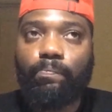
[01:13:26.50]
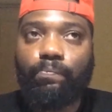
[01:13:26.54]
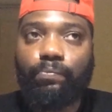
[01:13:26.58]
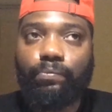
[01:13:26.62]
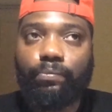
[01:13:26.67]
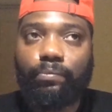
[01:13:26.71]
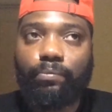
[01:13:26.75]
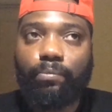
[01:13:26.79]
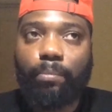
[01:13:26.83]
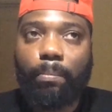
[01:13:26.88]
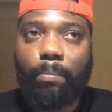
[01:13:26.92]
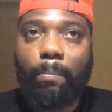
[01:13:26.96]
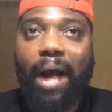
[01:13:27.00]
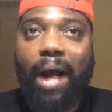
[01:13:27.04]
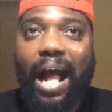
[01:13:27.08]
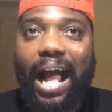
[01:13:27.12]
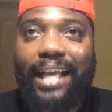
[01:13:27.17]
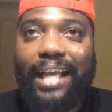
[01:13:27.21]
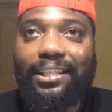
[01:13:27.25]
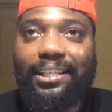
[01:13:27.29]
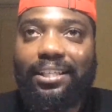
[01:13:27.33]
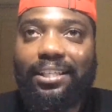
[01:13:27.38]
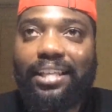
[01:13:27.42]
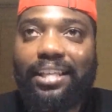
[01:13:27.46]
my
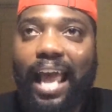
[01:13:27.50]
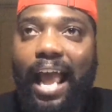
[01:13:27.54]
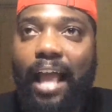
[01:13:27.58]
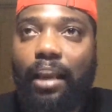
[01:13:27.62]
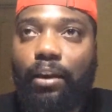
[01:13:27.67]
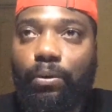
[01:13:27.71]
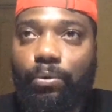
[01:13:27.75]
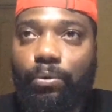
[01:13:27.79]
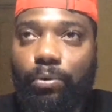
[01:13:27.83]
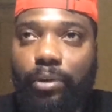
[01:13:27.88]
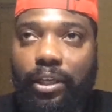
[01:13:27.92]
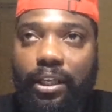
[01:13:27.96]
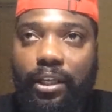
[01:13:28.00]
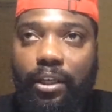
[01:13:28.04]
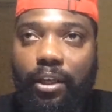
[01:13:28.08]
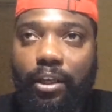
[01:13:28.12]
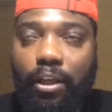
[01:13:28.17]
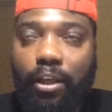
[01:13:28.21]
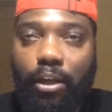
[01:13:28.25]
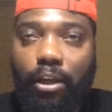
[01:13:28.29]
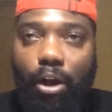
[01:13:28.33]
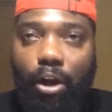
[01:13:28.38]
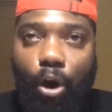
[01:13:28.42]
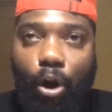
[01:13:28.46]
salary
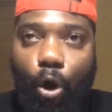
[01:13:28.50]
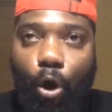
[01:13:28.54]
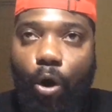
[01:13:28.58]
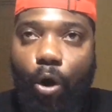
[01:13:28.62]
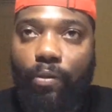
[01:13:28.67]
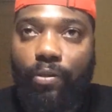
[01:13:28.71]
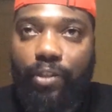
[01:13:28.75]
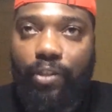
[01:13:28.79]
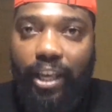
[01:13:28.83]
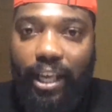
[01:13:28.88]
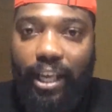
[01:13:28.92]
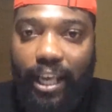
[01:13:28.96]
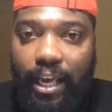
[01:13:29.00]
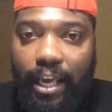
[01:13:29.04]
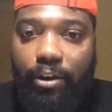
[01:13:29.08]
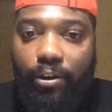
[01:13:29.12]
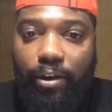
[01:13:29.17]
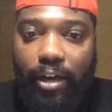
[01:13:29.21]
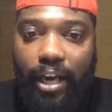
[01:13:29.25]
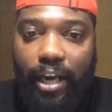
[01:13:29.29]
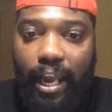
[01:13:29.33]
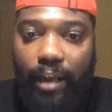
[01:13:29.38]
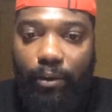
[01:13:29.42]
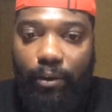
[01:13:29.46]
on the
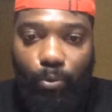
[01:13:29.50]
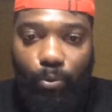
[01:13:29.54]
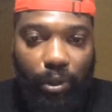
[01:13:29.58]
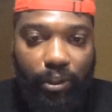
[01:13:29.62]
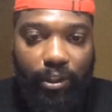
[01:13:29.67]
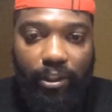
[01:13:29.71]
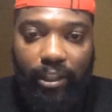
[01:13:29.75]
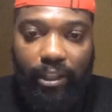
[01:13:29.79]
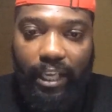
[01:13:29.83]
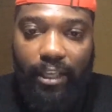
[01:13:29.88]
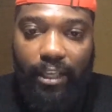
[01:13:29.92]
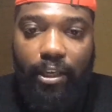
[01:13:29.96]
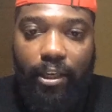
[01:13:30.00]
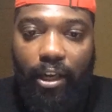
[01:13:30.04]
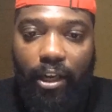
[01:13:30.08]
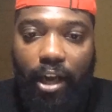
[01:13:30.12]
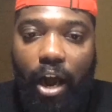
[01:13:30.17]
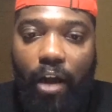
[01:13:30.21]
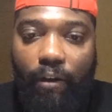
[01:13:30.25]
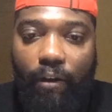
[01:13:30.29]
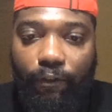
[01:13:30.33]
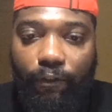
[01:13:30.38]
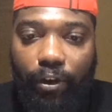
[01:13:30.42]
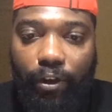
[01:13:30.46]
internet within the
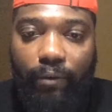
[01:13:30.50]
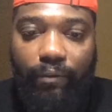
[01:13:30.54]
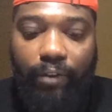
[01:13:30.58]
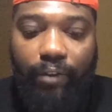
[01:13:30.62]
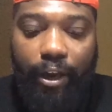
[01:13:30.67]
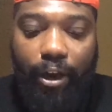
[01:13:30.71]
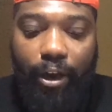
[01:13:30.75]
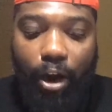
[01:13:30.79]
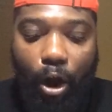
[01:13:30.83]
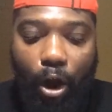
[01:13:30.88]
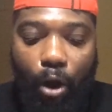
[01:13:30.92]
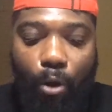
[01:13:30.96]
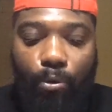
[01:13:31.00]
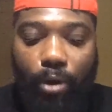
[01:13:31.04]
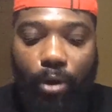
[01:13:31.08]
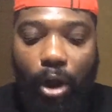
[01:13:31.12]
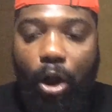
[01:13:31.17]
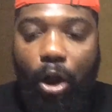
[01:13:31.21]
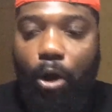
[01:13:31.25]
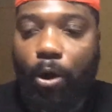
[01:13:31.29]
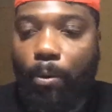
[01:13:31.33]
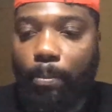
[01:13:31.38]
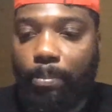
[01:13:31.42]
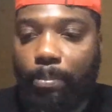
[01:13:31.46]
comfort of their own
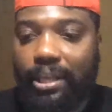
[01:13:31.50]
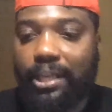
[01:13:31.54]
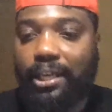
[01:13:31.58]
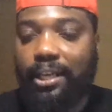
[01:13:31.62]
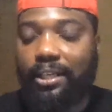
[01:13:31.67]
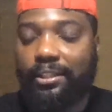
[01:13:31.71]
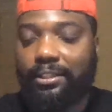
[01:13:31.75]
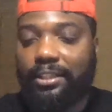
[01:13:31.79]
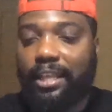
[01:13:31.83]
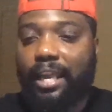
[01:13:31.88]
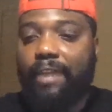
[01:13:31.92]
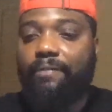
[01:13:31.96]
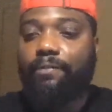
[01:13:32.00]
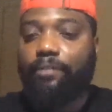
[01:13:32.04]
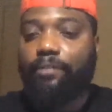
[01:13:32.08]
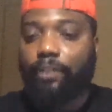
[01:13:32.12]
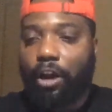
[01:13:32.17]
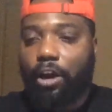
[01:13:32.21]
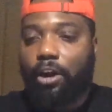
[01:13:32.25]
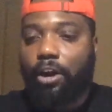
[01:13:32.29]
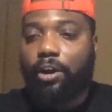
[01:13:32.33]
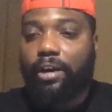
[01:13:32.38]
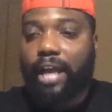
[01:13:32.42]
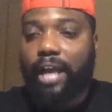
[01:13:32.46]
home because they've
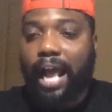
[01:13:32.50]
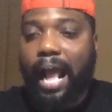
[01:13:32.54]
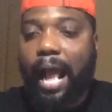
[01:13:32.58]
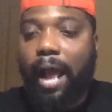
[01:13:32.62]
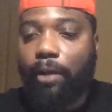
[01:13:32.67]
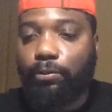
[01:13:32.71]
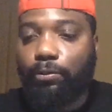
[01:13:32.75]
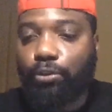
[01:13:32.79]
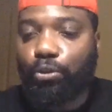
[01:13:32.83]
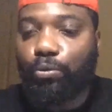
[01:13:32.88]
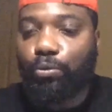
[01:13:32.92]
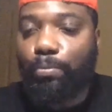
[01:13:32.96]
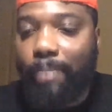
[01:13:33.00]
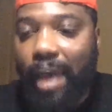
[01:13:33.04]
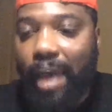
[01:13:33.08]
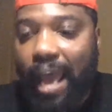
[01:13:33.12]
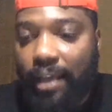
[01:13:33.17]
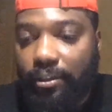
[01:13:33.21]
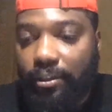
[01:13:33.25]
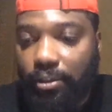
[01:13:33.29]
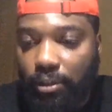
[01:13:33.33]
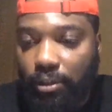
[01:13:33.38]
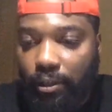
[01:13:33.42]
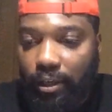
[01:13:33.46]
learned how to master
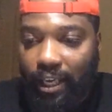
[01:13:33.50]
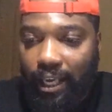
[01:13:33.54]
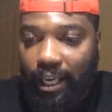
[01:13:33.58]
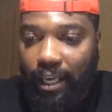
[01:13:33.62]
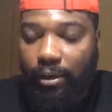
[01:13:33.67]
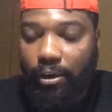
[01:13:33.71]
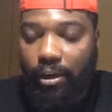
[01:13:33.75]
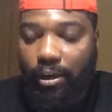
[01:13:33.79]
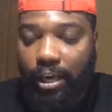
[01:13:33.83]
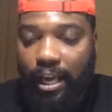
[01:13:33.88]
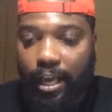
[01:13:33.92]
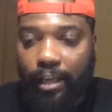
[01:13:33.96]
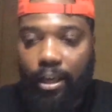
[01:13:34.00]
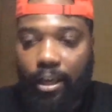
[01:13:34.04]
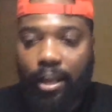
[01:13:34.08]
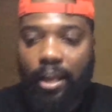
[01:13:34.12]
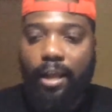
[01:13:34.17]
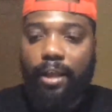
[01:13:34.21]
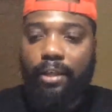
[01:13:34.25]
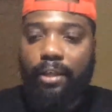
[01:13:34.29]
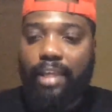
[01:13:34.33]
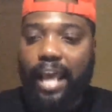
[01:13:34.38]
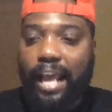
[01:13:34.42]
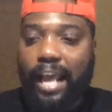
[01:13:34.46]
the internet.
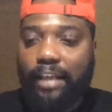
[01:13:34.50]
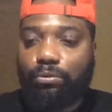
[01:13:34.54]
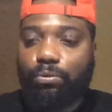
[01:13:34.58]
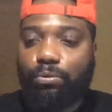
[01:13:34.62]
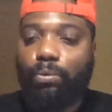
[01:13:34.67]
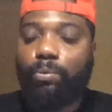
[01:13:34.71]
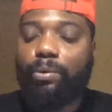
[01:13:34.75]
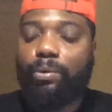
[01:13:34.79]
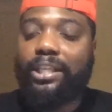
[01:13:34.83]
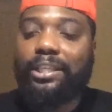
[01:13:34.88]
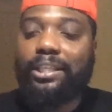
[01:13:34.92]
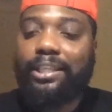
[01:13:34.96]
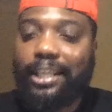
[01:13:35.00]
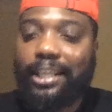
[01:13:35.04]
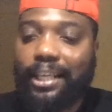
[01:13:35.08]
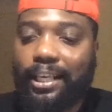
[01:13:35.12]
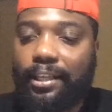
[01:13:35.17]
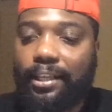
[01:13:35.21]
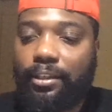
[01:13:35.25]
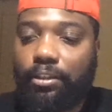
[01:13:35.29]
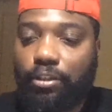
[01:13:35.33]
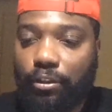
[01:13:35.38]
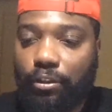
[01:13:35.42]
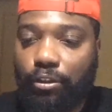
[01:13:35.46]
That's what we need
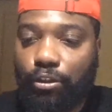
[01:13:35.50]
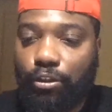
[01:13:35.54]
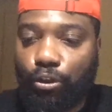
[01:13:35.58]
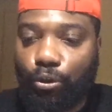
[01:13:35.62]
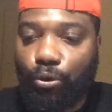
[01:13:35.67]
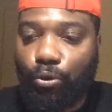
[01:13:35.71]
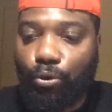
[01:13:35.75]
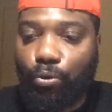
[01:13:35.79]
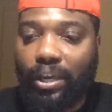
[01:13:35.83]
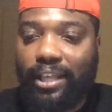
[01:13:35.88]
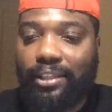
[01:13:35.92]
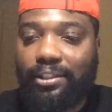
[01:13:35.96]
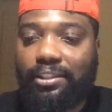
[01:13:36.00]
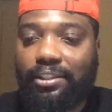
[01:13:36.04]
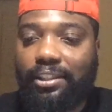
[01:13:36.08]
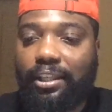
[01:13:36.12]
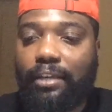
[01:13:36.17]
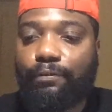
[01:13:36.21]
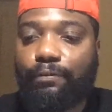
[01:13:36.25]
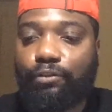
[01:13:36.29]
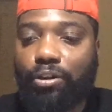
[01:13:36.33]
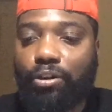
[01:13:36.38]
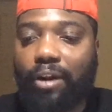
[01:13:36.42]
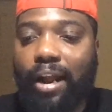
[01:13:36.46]
to do. Instead of
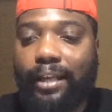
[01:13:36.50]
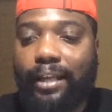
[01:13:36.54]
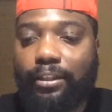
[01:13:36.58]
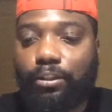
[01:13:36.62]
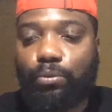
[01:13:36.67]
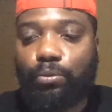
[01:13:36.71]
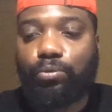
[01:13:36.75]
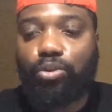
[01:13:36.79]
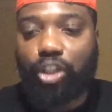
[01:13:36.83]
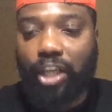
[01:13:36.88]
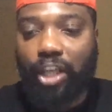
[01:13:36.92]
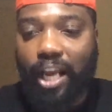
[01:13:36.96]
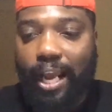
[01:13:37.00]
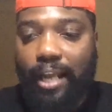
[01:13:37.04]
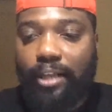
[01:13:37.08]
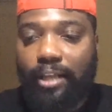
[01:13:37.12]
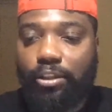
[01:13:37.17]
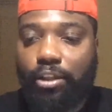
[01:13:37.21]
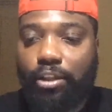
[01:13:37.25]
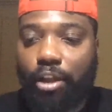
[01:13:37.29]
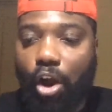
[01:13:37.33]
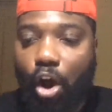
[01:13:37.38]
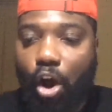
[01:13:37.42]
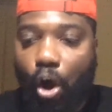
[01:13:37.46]
trying to change the
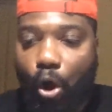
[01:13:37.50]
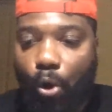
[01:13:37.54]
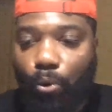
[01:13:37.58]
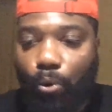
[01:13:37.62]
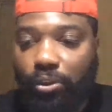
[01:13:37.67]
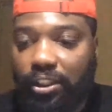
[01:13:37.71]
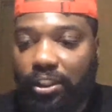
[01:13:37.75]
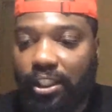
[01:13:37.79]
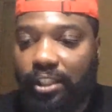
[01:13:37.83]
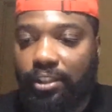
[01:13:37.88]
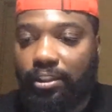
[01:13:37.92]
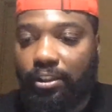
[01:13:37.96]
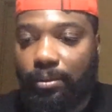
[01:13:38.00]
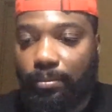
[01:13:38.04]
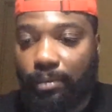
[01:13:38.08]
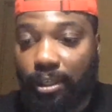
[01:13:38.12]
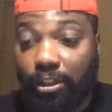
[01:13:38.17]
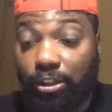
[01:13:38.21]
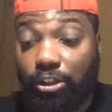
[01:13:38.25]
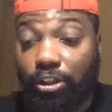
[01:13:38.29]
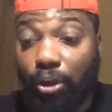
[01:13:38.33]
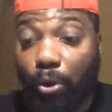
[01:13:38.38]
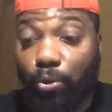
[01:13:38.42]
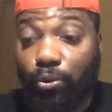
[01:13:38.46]
whole system to
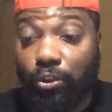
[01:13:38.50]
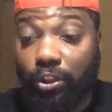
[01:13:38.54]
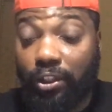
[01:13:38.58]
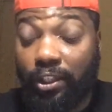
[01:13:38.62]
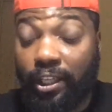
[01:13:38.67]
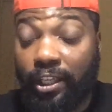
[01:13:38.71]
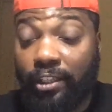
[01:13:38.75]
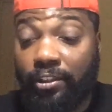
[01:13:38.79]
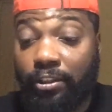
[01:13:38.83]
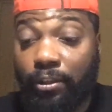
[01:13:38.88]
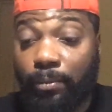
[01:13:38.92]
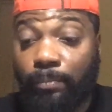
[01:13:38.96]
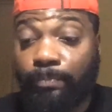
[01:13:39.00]
socialism,